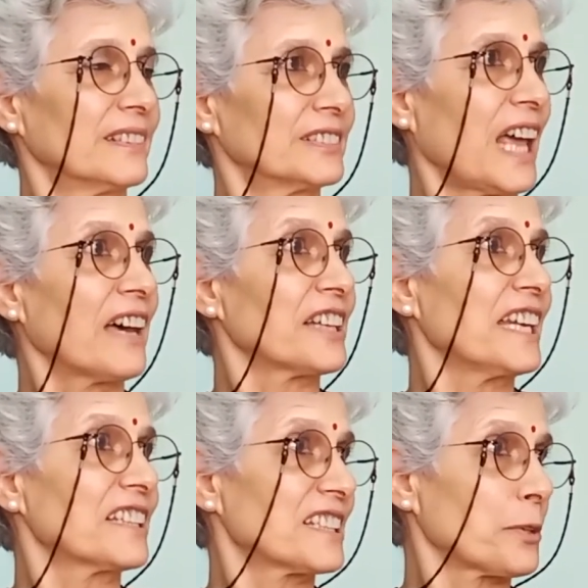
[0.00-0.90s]
In
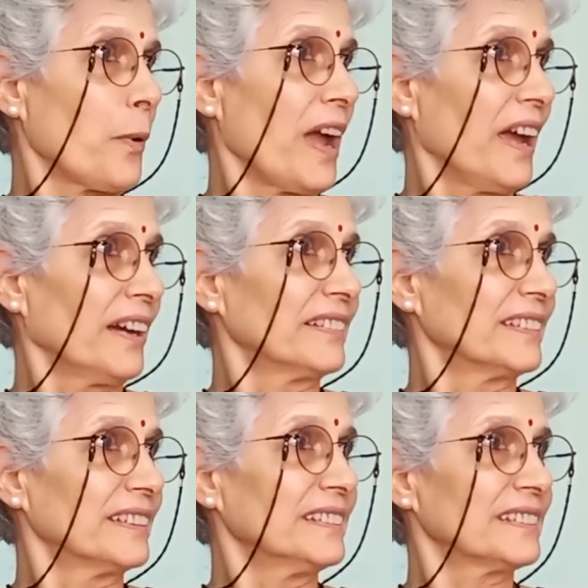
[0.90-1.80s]
Tahrir Square,
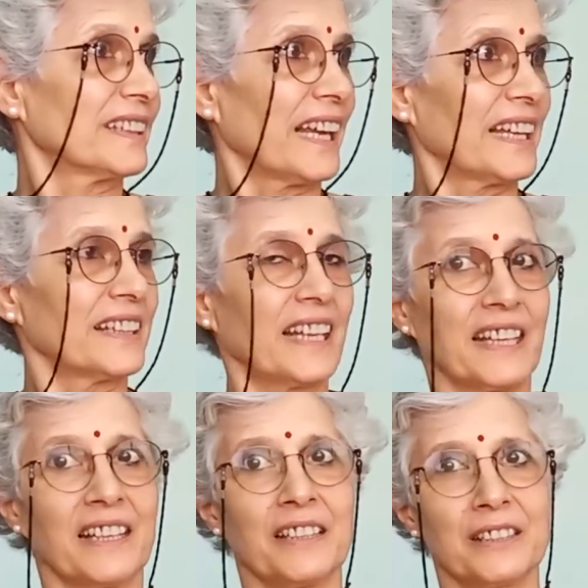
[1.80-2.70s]

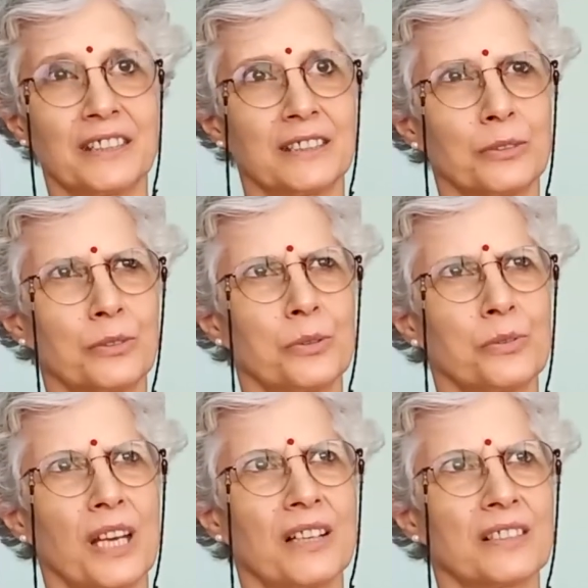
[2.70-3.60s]
then
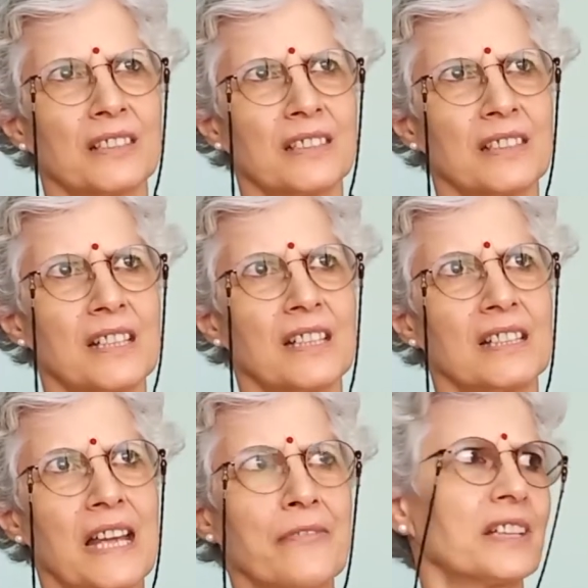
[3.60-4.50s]

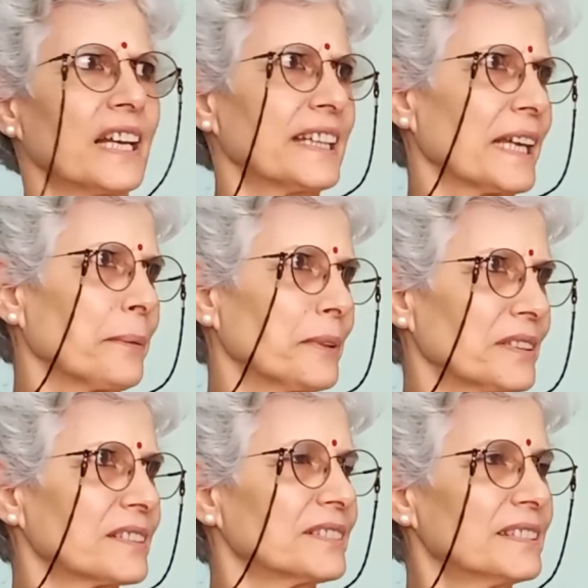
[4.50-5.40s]
2011, I think it
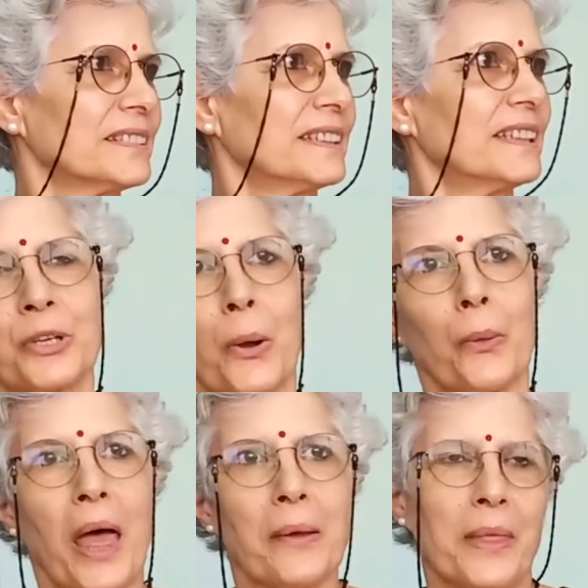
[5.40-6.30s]
was.
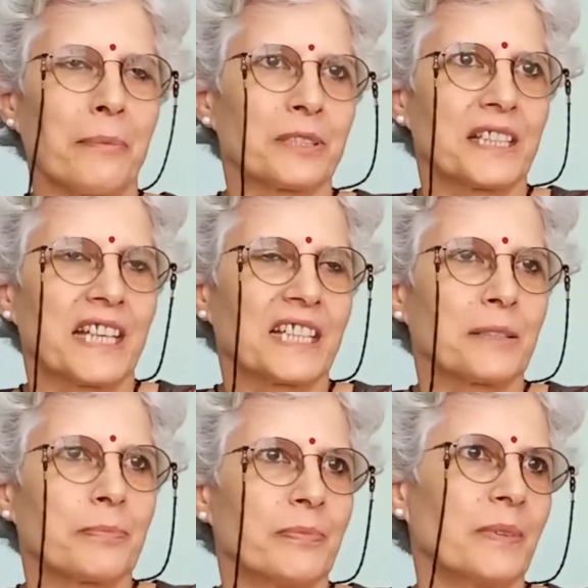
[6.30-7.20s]
So that was a
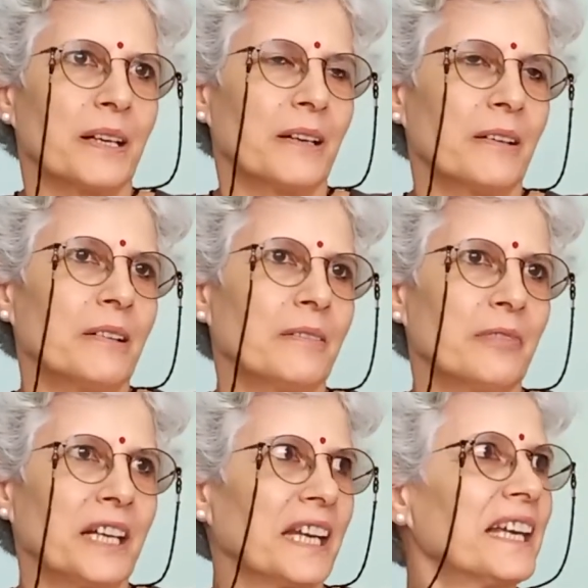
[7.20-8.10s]

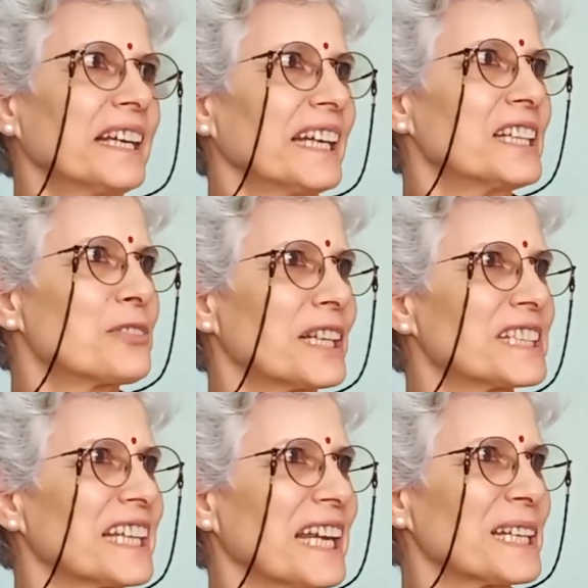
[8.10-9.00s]
very
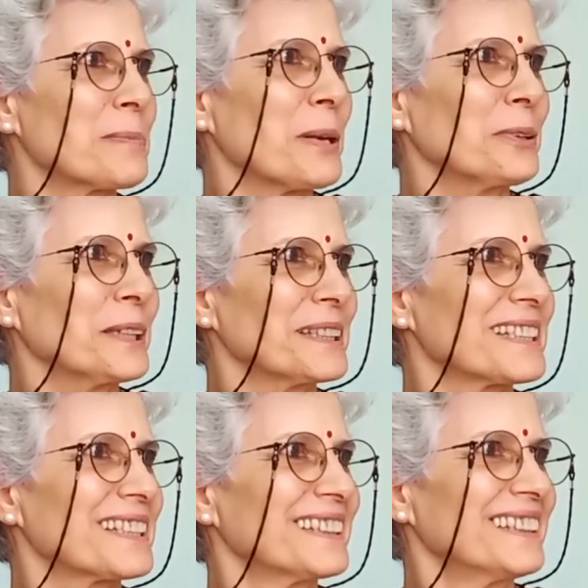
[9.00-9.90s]
interesting
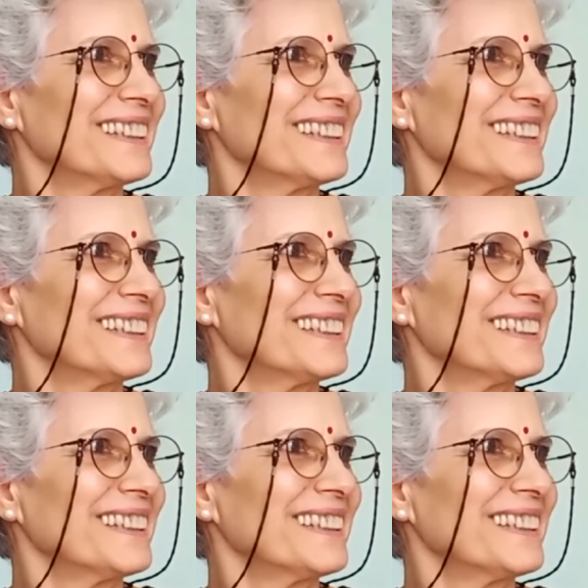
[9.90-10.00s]
experience.